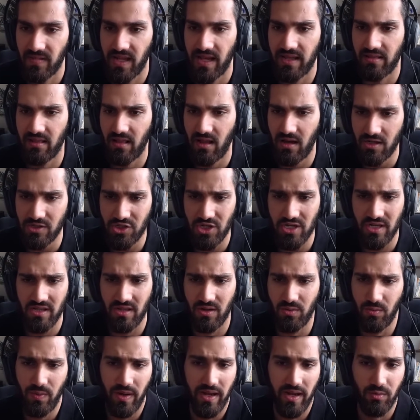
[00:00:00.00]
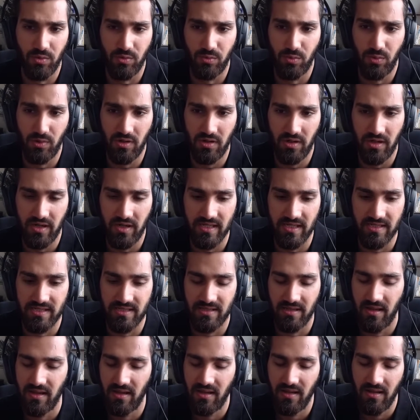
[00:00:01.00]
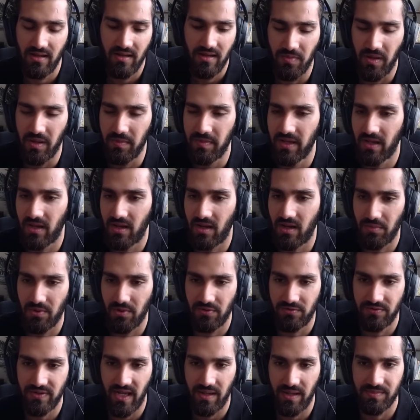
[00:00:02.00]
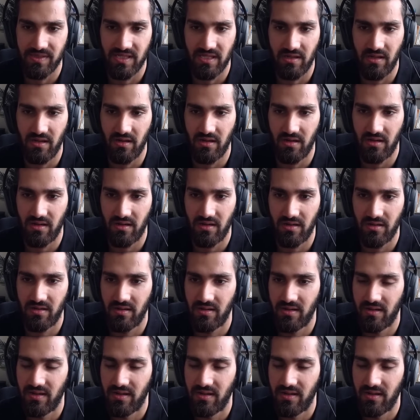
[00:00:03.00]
And largely the way it would work is maybe a couple of times a year,